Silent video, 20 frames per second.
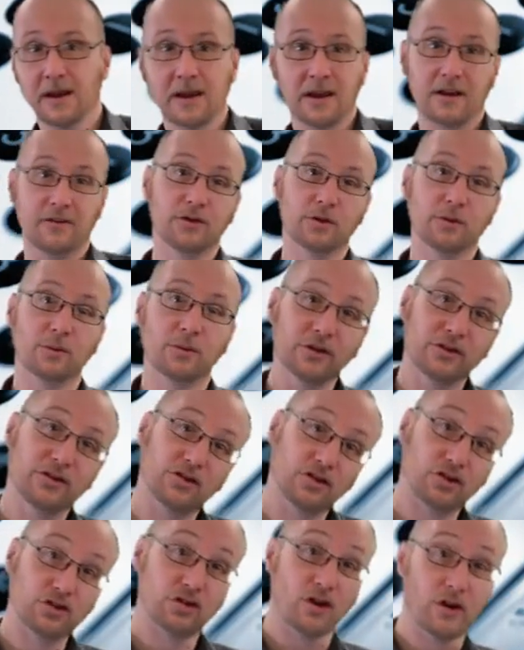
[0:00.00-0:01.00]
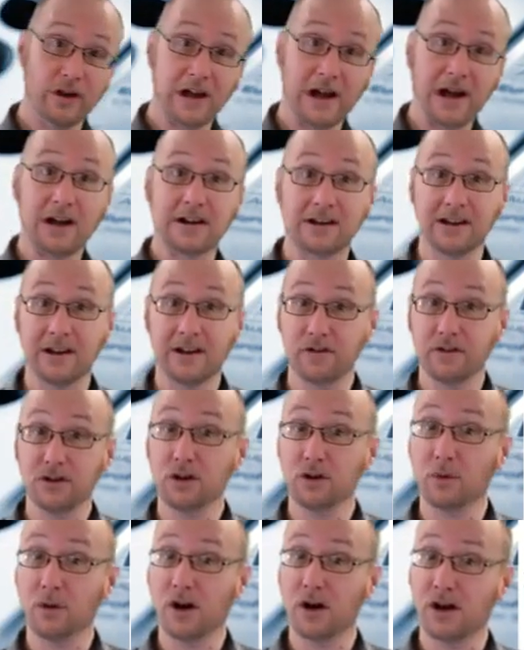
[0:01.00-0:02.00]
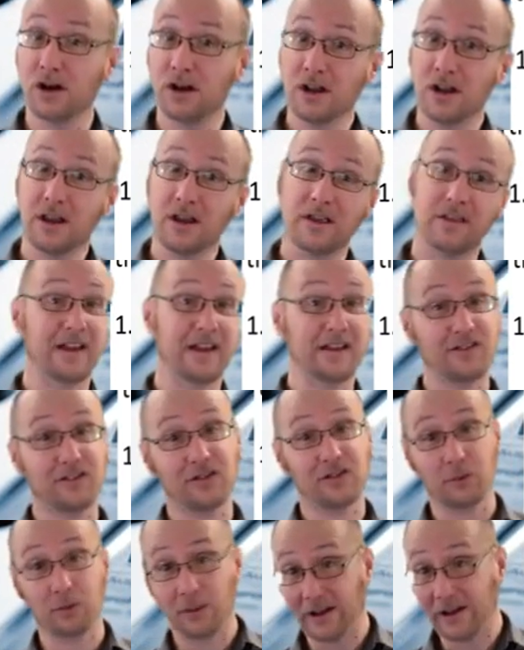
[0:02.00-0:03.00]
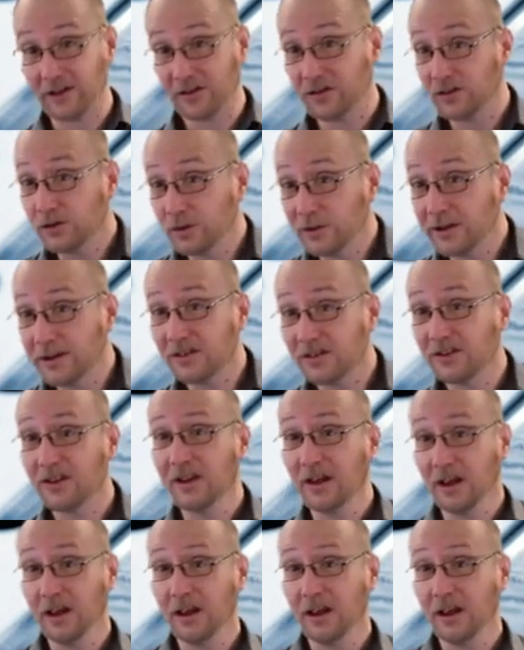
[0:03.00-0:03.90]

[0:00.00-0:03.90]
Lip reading: If you want to show how clever you are, that's the way to do it.